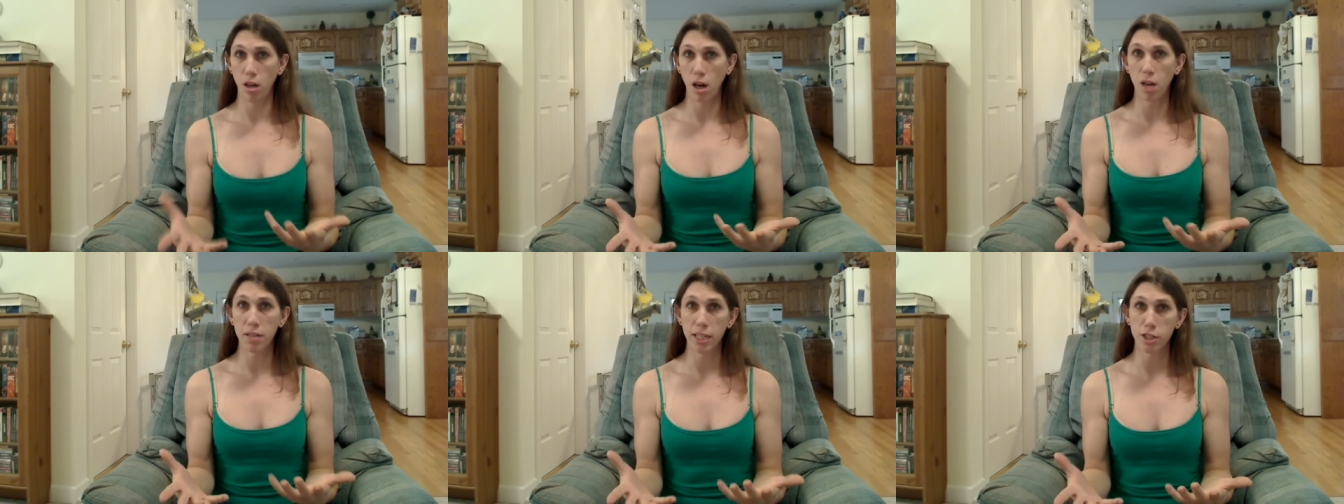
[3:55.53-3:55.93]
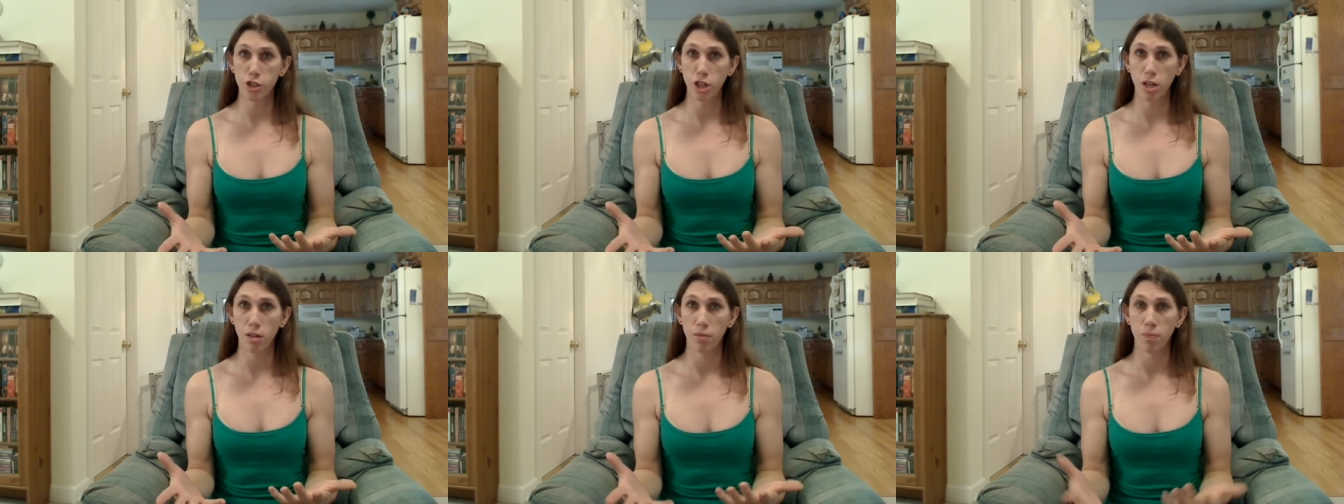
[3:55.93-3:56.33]
on that
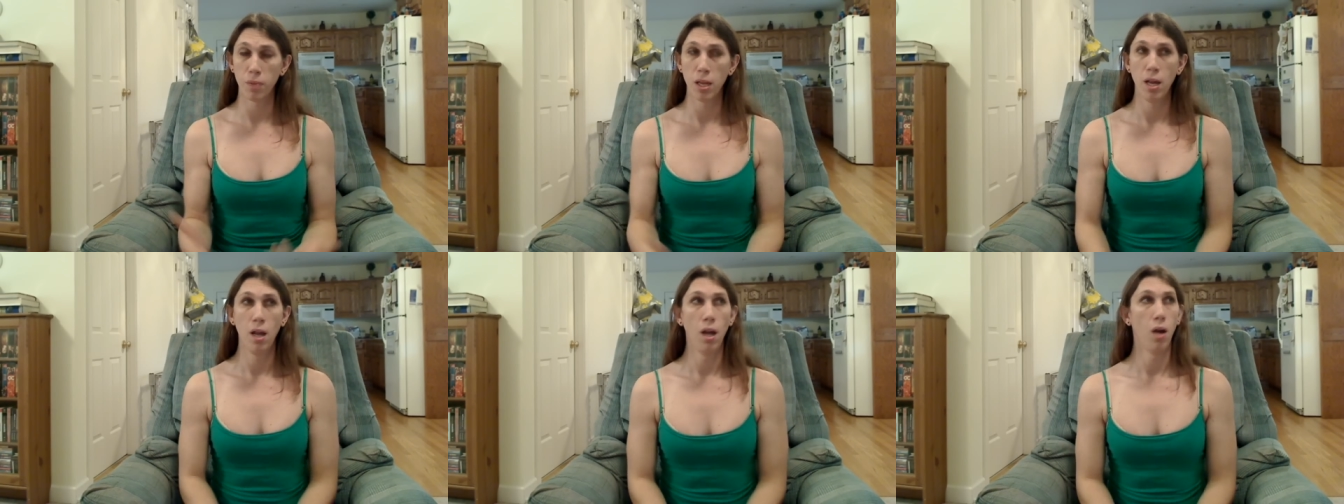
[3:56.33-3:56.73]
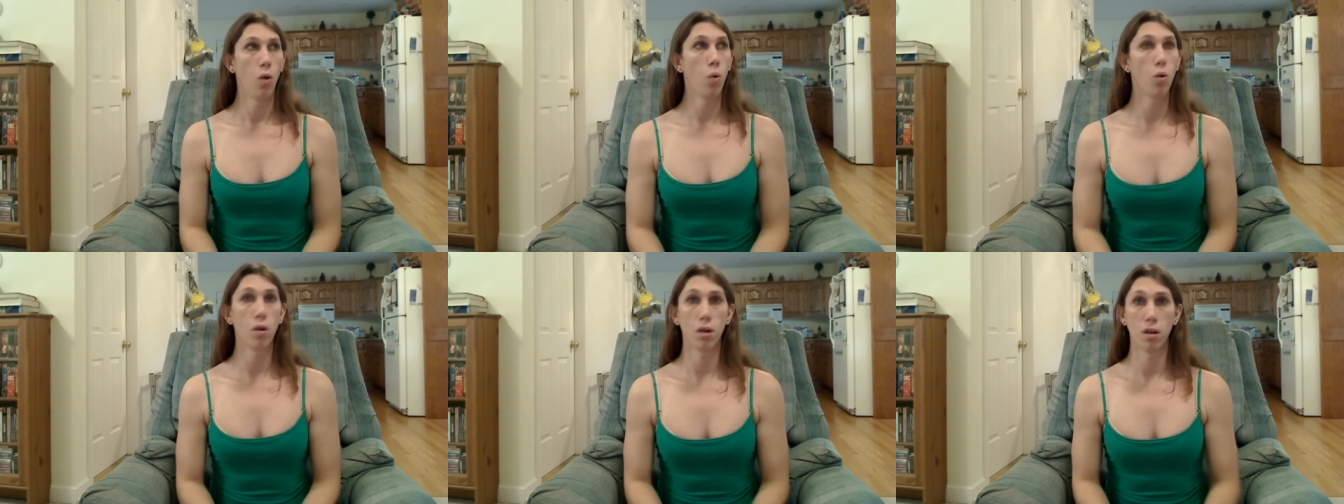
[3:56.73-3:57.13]
show
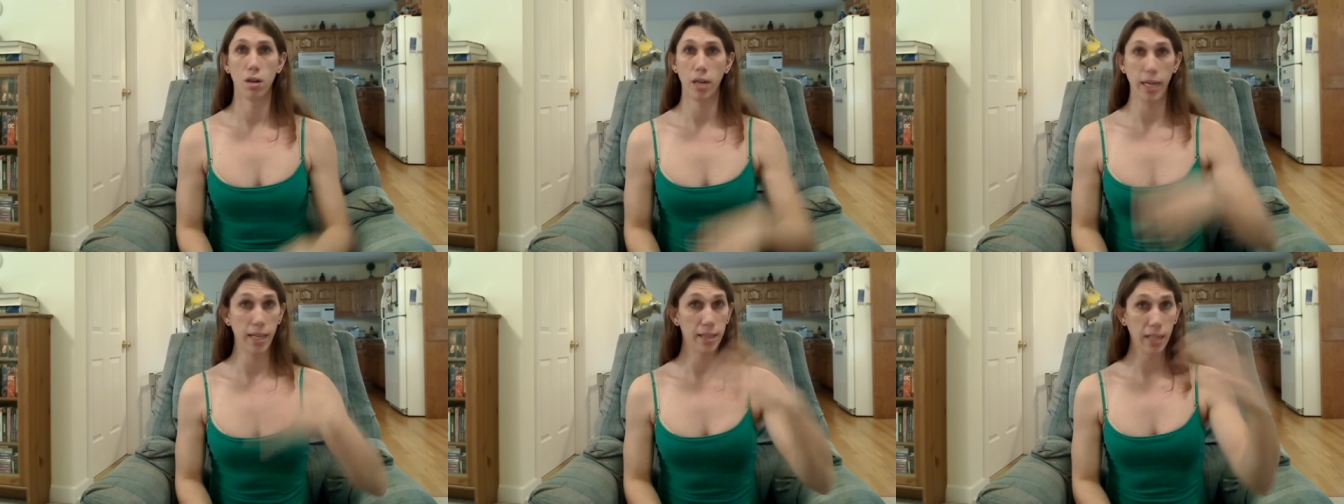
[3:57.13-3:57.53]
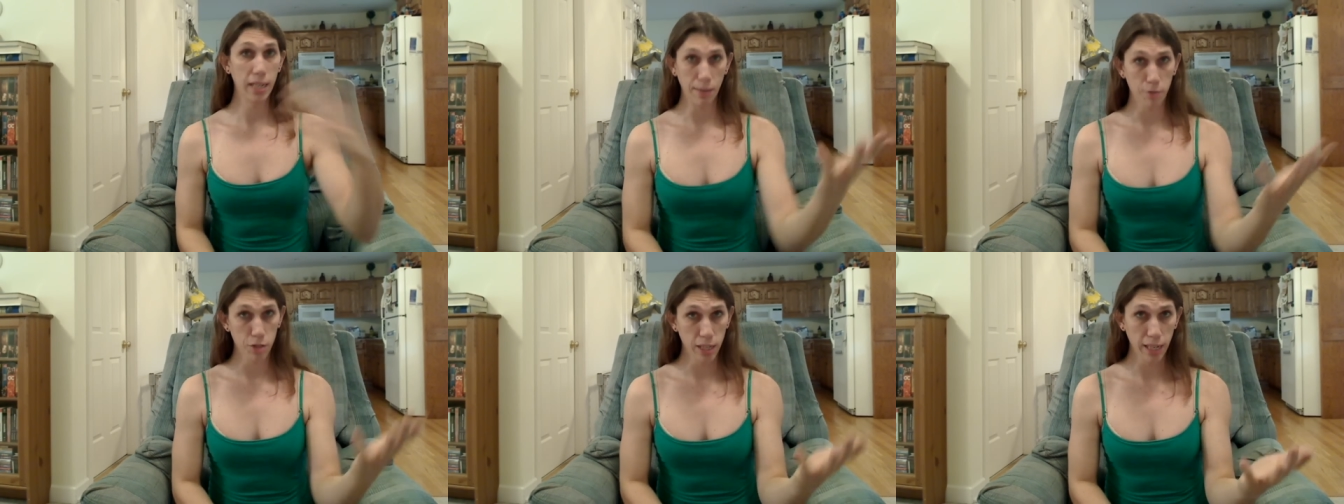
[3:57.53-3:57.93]
or in that
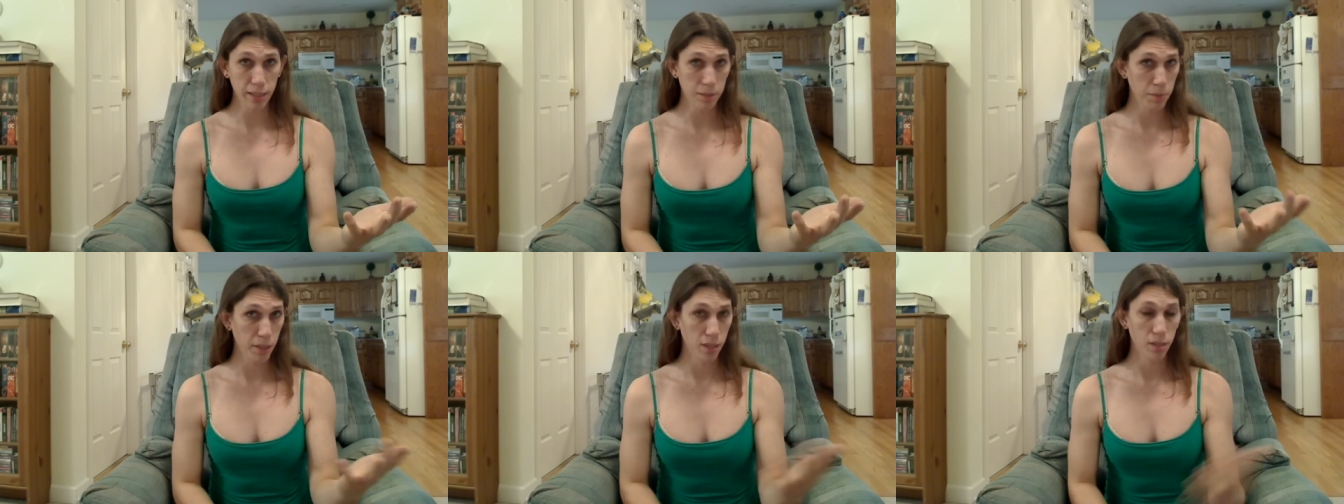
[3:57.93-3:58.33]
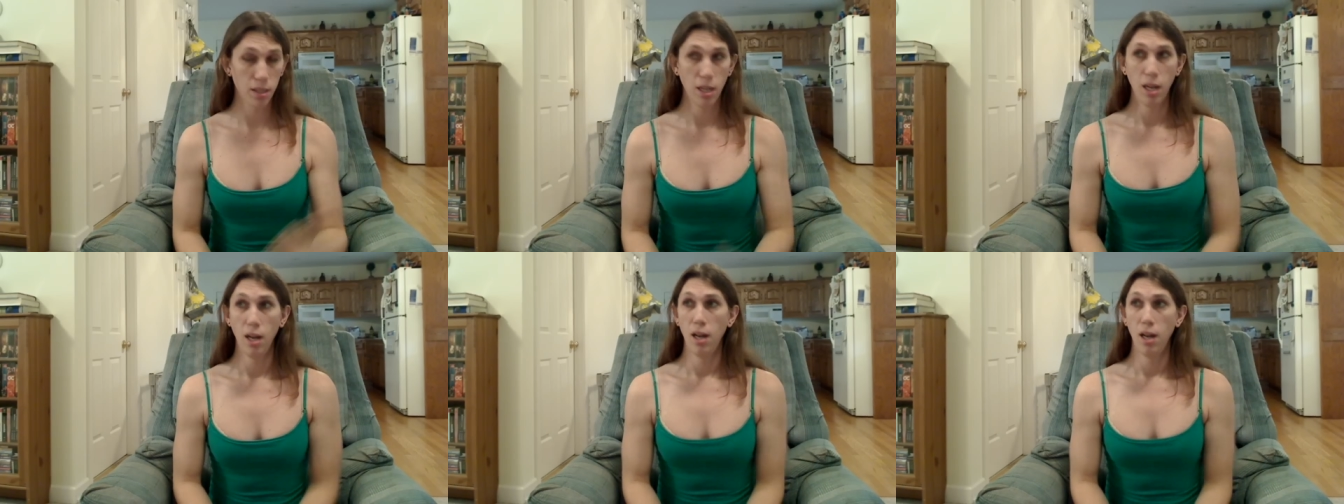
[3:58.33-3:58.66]
advertisement.